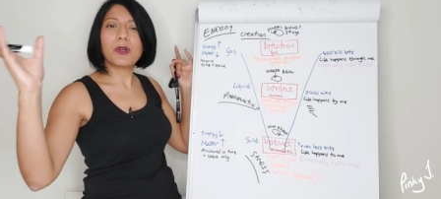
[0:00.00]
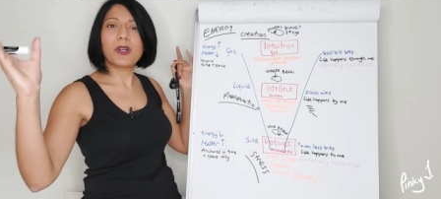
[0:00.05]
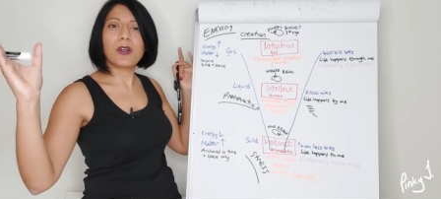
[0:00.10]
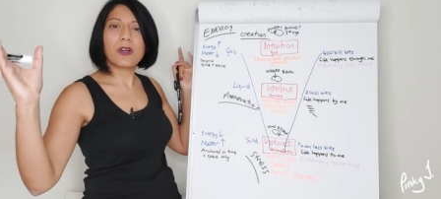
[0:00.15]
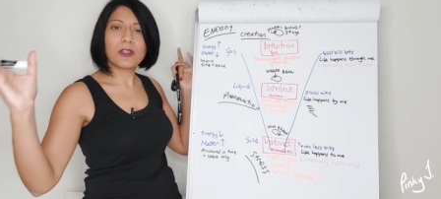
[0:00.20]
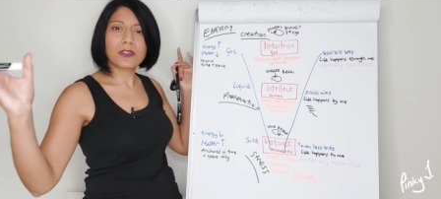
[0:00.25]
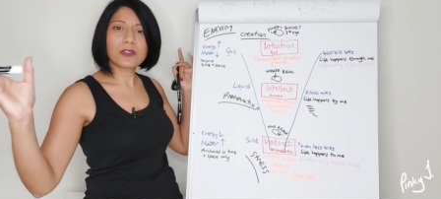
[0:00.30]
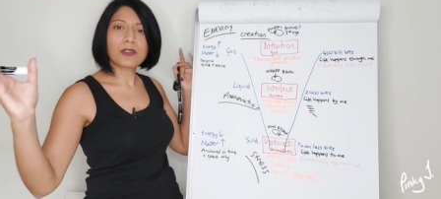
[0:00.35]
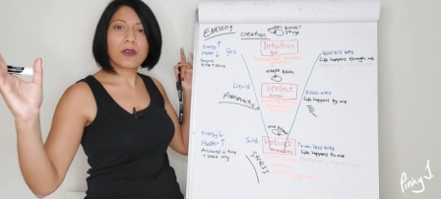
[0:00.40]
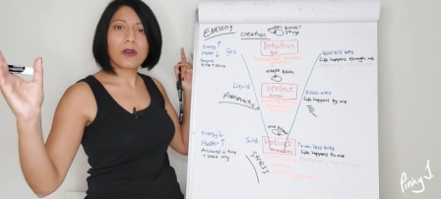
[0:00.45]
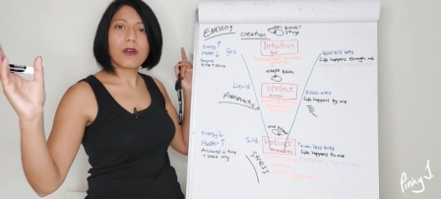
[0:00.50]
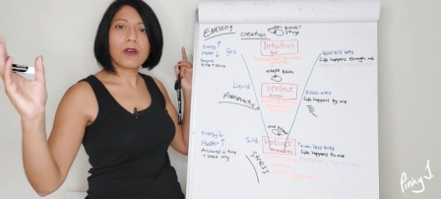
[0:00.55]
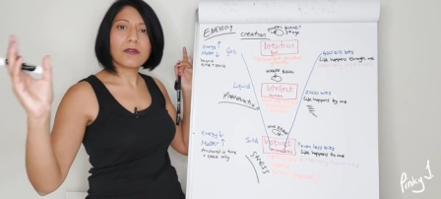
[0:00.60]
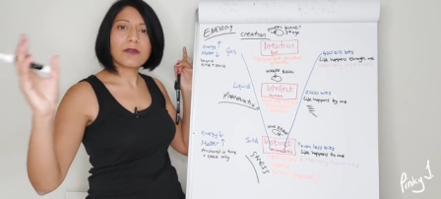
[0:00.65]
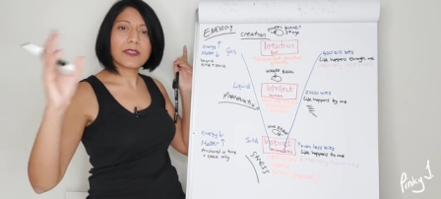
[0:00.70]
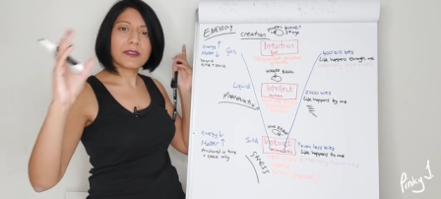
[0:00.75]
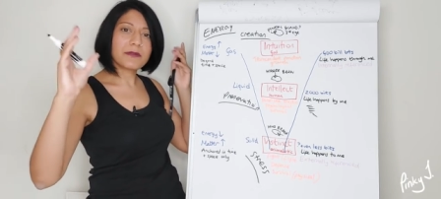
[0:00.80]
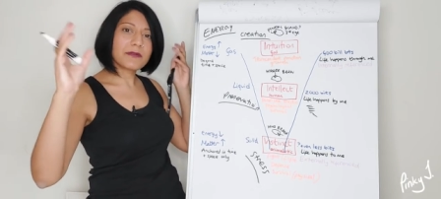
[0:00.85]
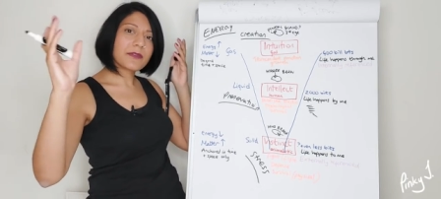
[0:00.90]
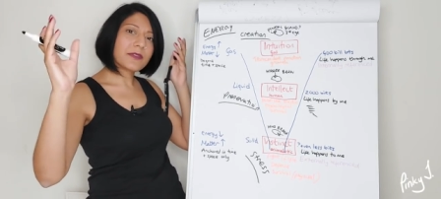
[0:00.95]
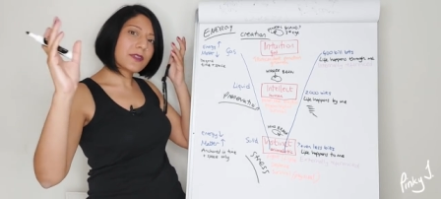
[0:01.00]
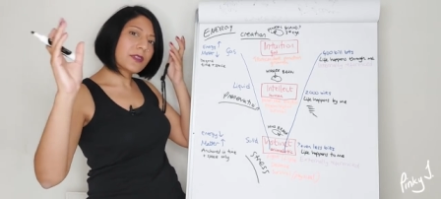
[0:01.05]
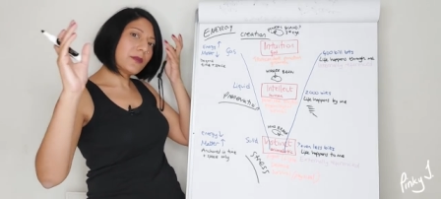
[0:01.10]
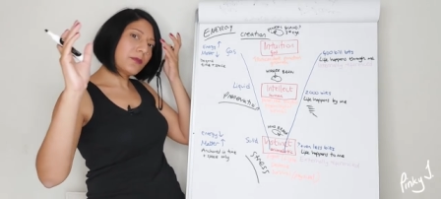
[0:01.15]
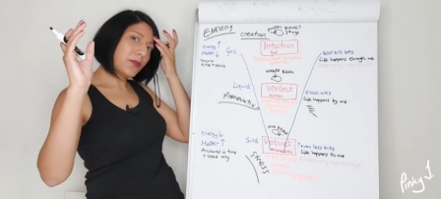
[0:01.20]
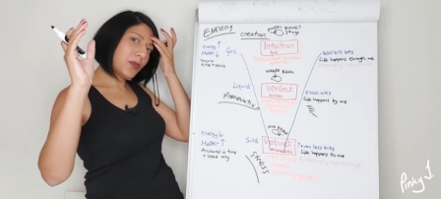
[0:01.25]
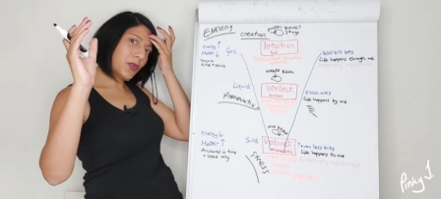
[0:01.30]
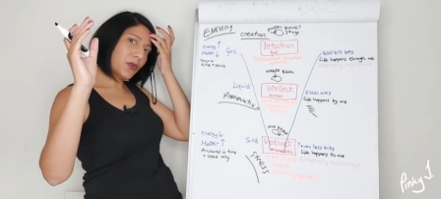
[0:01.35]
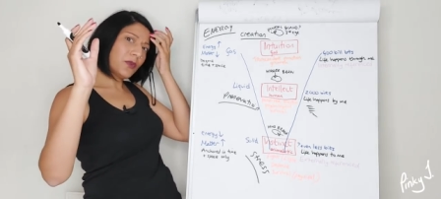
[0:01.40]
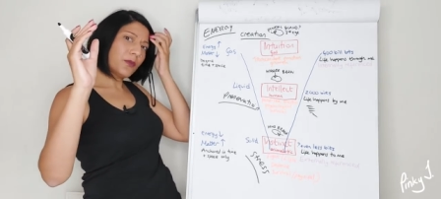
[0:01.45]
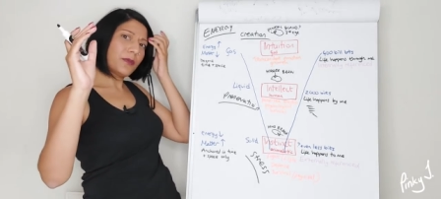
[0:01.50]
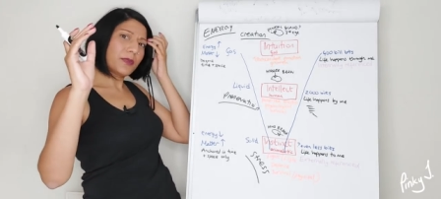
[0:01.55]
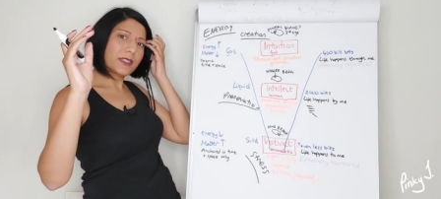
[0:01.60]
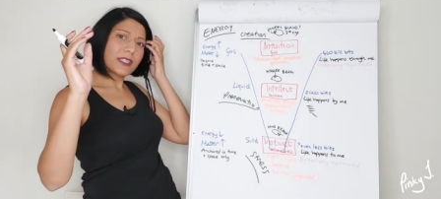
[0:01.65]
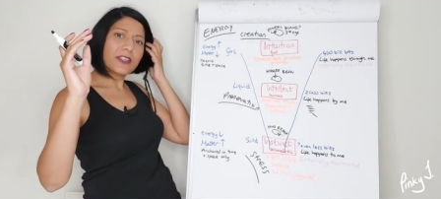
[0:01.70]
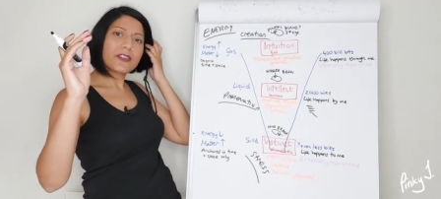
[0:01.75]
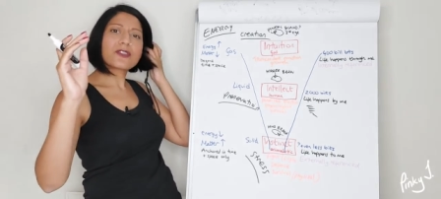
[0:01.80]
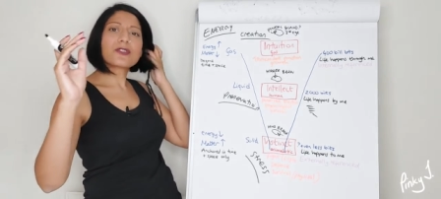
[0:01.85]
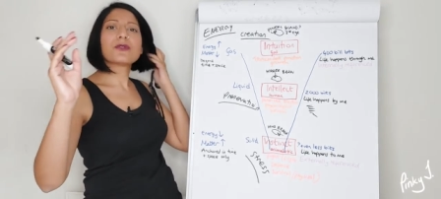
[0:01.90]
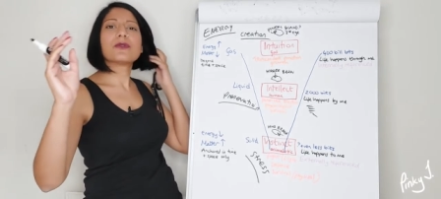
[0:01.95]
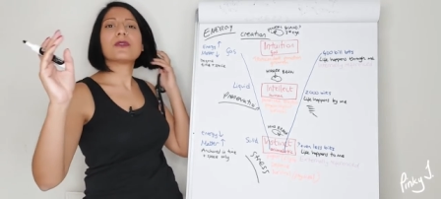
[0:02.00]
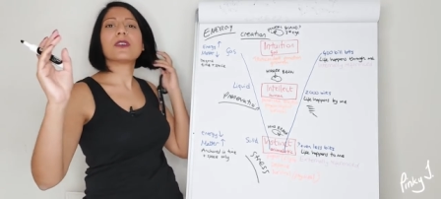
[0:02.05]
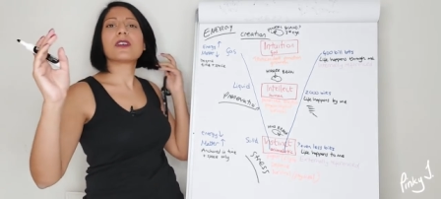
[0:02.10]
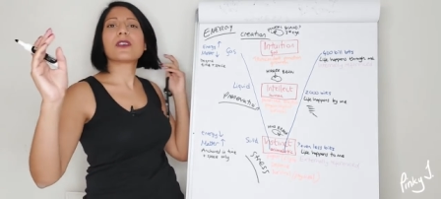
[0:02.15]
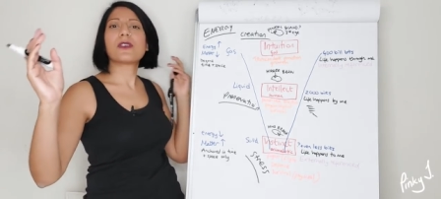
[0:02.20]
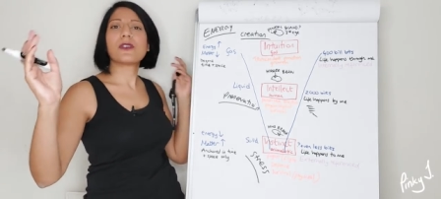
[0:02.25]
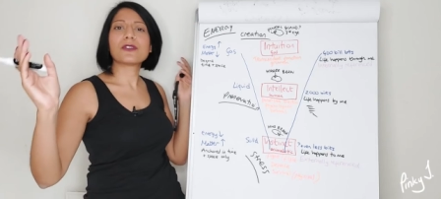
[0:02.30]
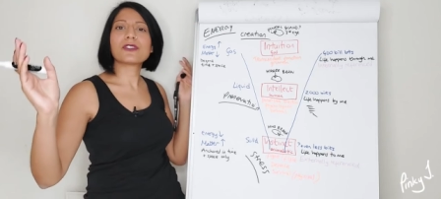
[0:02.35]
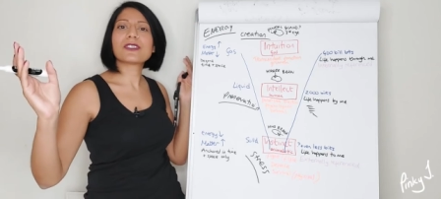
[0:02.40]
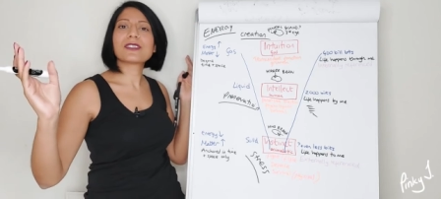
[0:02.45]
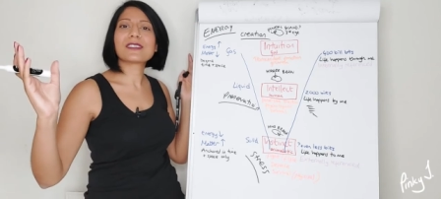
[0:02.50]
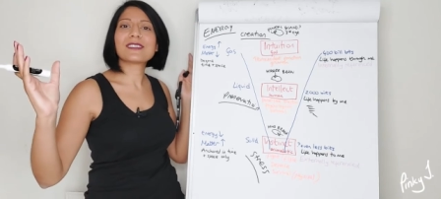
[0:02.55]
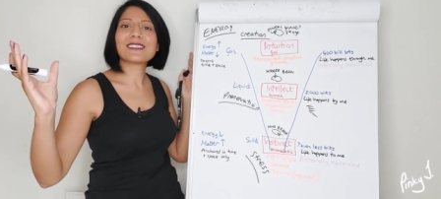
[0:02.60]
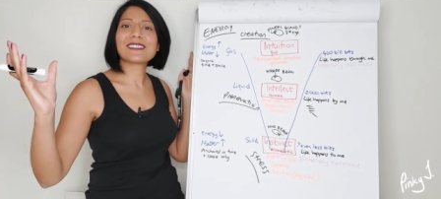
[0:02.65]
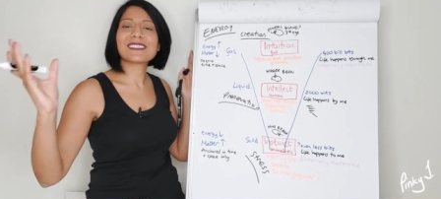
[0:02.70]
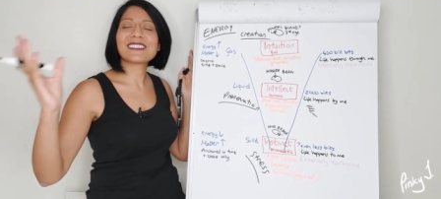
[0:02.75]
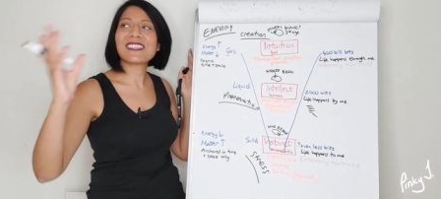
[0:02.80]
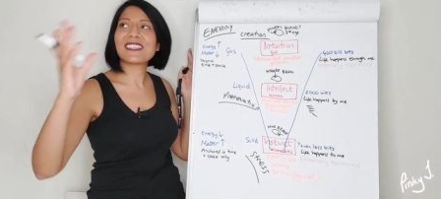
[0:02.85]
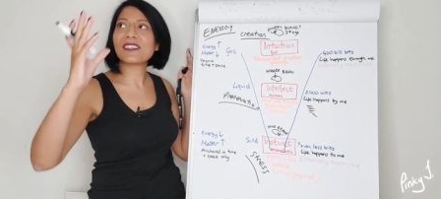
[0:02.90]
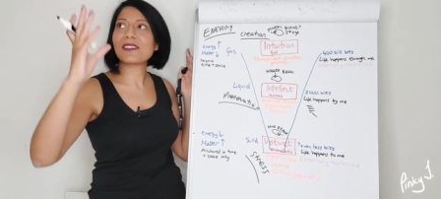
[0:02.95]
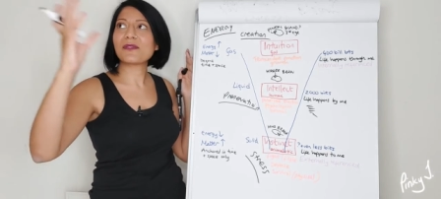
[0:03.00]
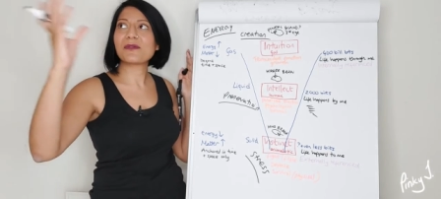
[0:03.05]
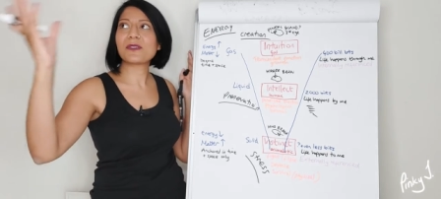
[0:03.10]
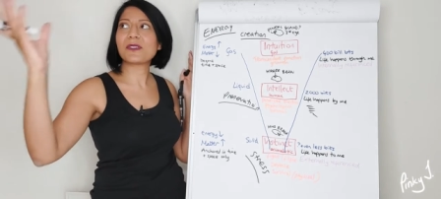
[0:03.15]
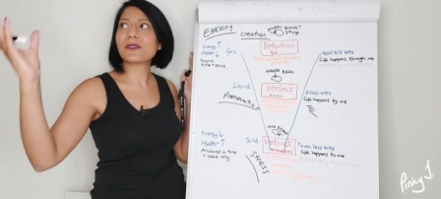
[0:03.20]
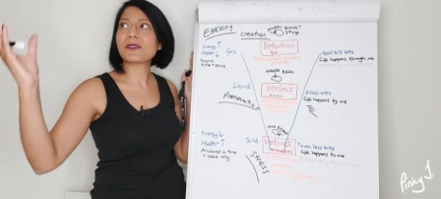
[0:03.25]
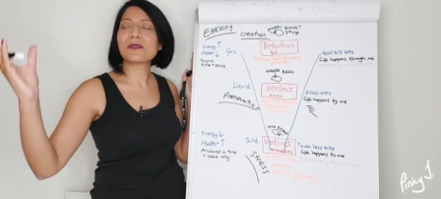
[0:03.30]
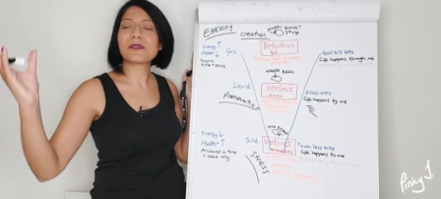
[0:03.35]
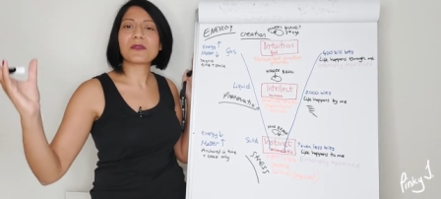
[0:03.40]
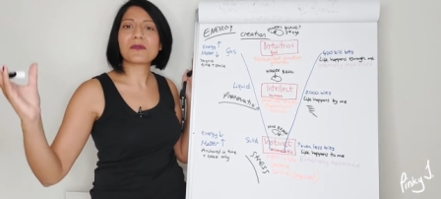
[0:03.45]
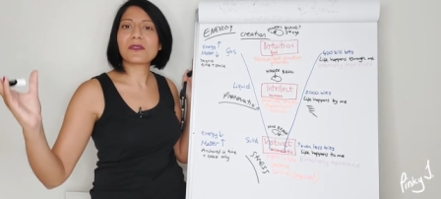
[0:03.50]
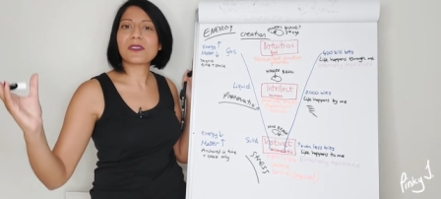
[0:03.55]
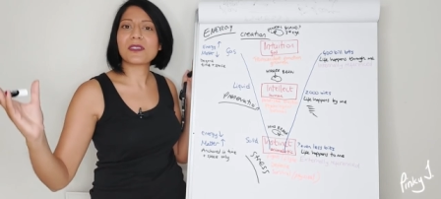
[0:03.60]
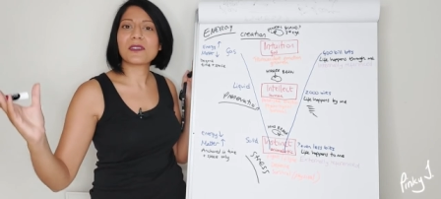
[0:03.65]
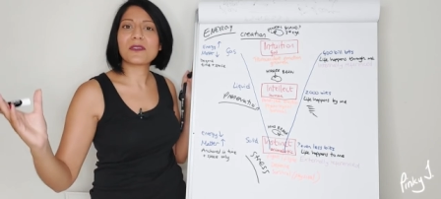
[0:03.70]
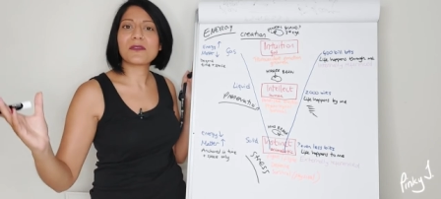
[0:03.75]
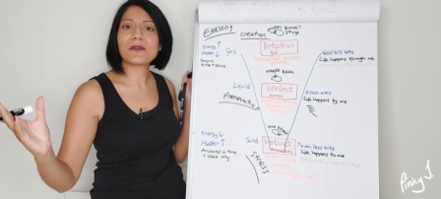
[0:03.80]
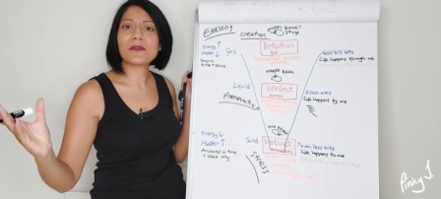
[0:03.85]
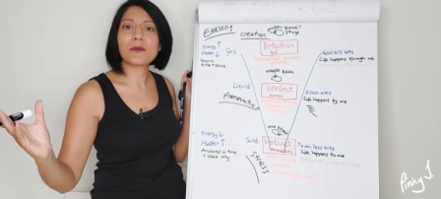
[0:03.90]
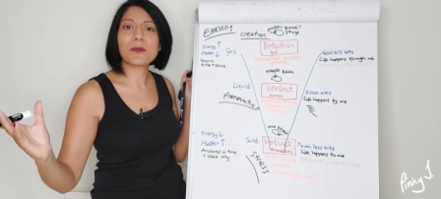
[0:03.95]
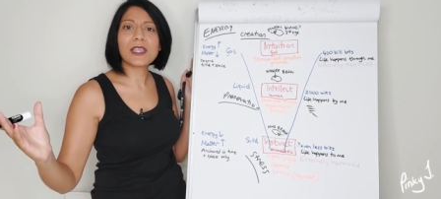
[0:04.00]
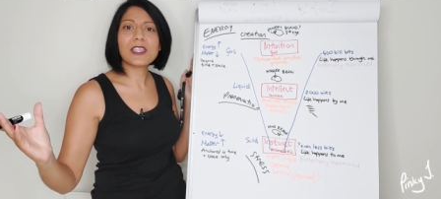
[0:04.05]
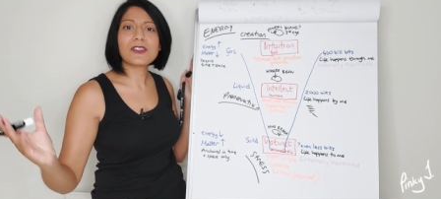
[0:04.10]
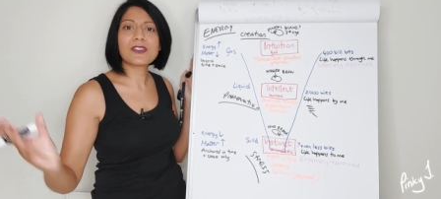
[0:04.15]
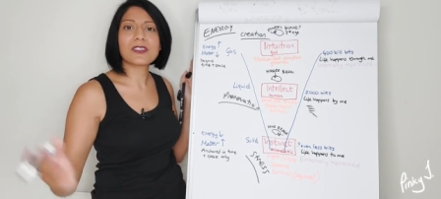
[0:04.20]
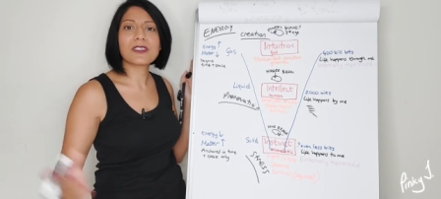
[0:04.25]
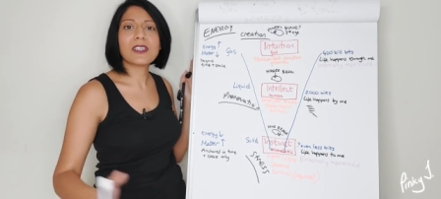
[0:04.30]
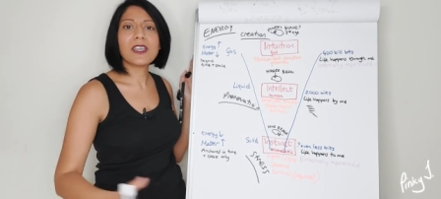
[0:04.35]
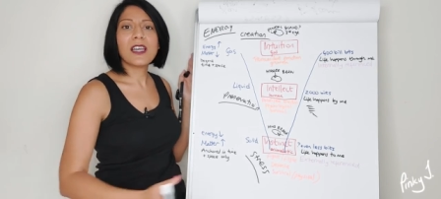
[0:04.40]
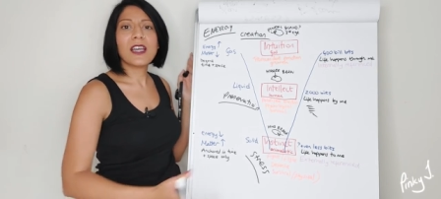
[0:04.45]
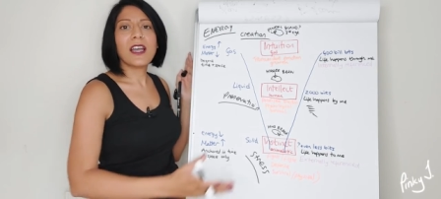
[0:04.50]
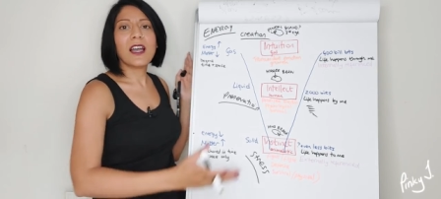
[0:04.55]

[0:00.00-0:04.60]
part of infinite pure potential and consciousness and a field of infinite information.